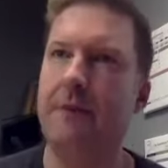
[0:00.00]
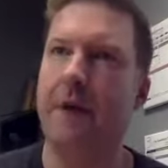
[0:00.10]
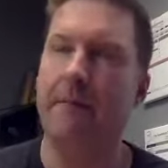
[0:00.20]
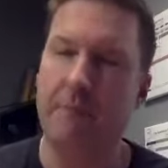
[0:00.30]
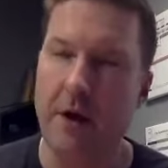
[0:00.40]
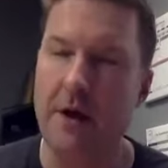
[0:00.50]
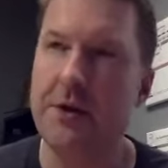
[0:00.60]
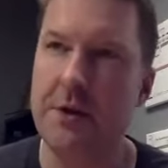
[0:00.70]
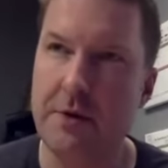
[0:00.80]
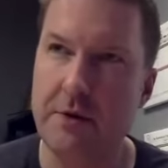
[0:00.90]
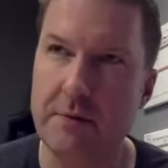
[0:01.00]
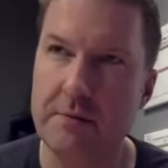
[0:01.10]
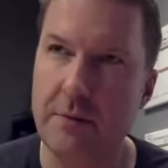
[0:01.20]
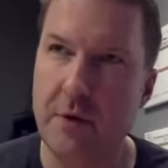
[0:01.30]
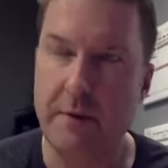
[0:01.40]
a larger
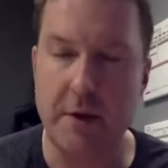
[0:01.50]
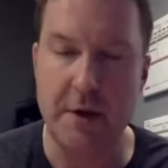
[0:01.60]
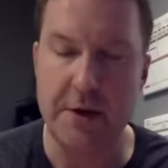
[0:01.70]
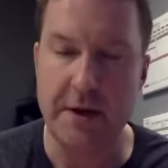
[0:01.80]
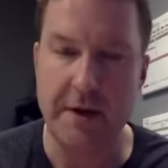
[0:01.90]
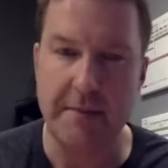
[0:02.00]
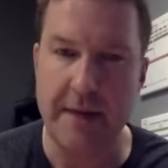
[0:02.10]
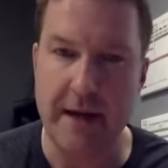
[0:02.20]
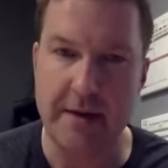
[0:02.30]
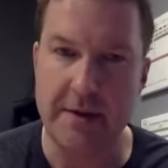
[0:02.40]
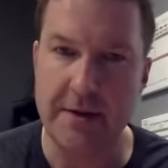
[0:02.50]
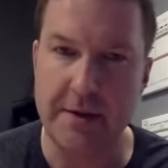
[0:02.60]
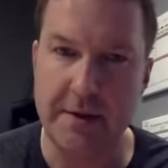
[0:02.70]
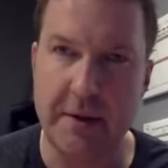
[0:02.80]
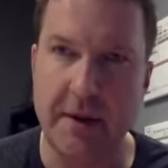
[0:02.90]
overarching impact on
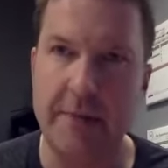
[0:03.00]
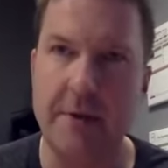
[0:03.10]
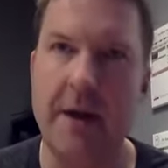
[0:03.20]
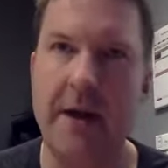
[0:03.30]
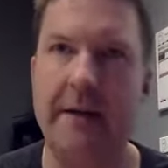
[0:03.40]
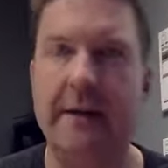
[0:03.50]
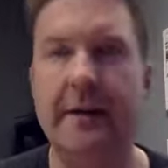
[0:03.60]
your bottom line